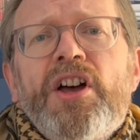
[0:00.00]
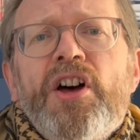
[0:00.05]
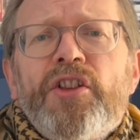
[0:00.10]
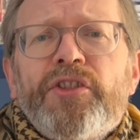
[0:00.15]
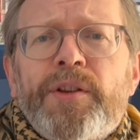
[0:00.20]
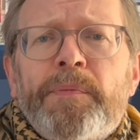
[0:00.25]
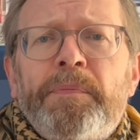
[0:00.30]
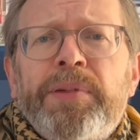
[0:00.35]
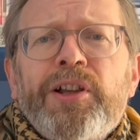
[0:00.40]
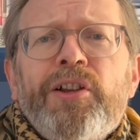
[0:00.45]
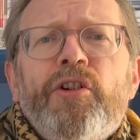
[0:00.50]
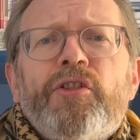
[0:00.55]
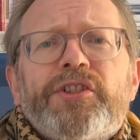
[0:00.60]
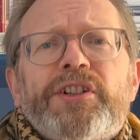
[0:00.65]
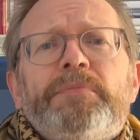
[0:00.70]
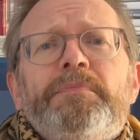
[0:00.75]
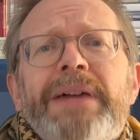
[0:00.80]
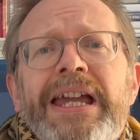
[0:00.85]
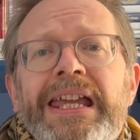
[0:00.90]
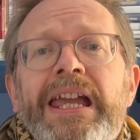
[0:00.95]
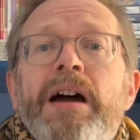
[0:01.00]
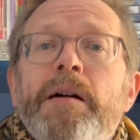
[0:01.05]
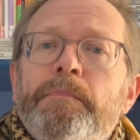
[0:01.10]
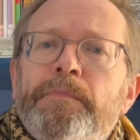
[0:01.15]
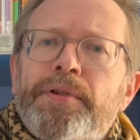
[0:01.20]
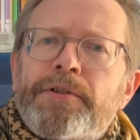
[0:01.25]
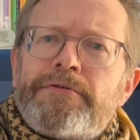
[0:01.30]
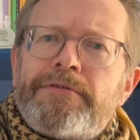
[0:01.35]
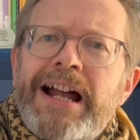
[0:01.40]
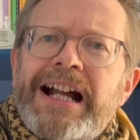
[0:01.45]
The plot may
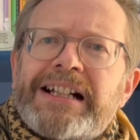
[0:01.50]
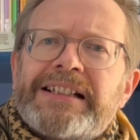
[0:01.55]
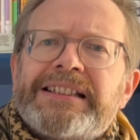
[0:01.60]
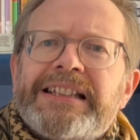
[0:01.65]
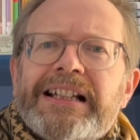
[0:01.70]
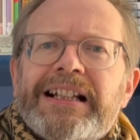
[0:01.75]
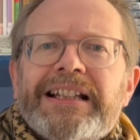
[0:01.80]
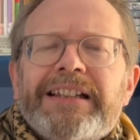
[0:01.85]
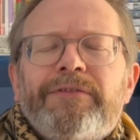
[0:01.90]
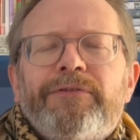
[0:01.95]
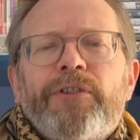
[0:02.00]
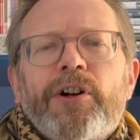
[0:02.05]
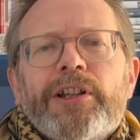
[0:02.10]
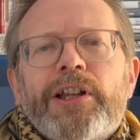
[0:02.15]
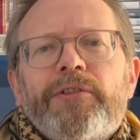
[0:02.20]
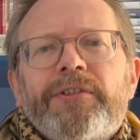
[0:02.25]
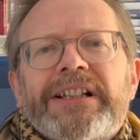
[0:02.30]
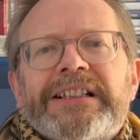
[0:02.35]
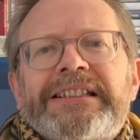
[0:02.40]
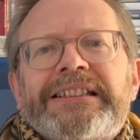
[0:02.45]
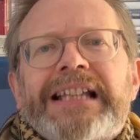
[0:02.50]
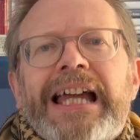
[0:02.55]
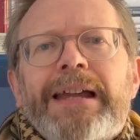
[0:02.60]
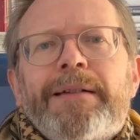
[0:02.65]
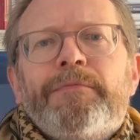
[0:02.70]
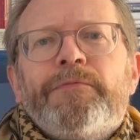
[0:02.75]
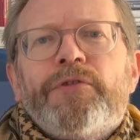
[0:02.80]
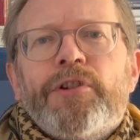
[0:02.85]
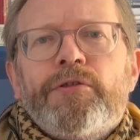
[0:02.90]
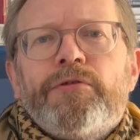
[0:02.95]
practically follow the
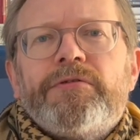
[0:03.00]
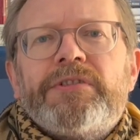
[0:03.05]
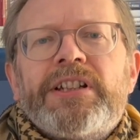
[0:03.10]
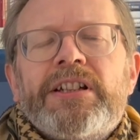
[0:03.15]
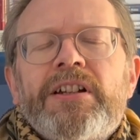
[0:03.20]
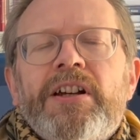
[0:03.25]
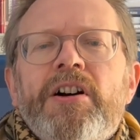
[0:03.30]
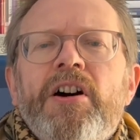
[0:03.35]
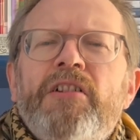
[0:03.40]
same route,